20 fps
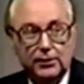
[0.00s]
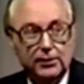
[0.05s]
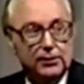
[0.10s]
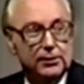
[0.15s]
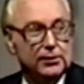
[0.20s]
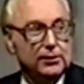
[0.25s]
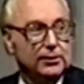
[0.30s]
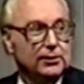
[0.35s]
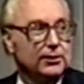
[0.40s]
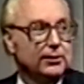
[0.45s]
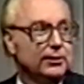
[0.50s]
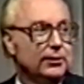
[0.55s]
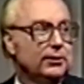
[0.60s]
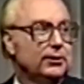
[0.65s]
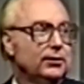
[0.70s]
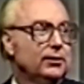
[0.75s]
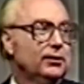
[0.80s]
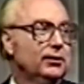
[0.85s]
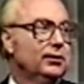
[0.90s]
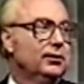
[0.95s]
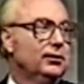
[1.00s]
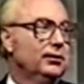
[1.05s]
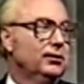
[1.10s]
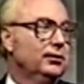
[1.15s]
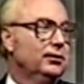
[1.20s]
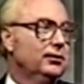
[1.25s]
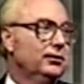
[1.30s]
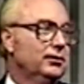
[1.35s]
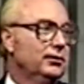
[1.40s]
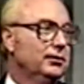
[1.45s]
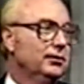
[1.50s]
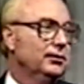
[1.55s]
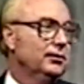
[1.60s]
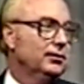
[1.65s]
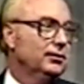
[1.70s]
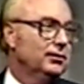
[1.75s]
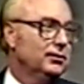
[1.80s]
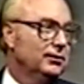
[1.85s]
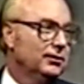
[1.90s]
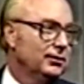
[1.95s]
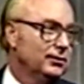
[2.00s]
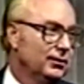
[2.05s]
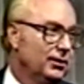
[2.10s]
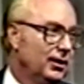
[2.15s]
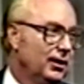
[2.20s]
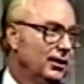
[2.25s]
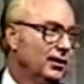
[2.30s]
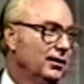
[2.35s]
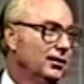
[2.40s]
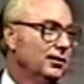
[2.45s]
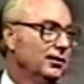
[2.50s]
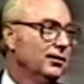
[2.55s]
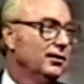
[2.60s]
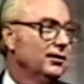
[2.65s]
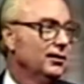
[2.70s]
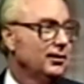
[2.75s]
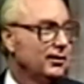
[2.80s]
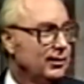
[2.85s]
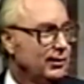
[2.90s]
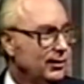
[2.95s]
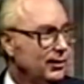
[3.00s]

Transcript: Nobody speaks.